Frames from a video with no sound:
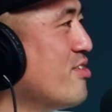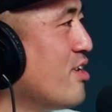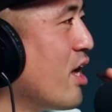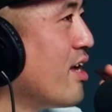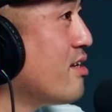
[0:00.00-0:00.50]
you.
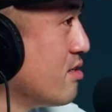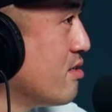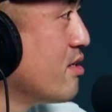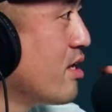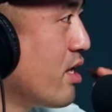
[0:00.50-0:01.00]

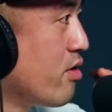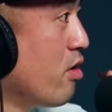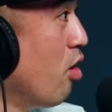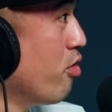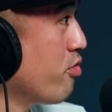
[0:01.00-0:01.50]

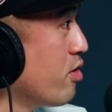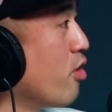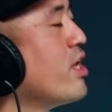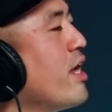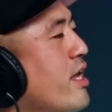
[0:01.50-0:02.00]
Oh,
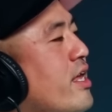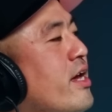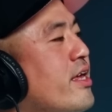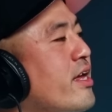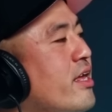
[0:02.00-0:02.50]
oh yeah, yeah,
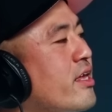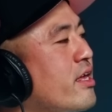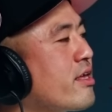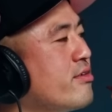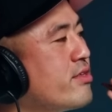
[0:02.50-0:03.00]
yeah, yeah, yeah, yeah,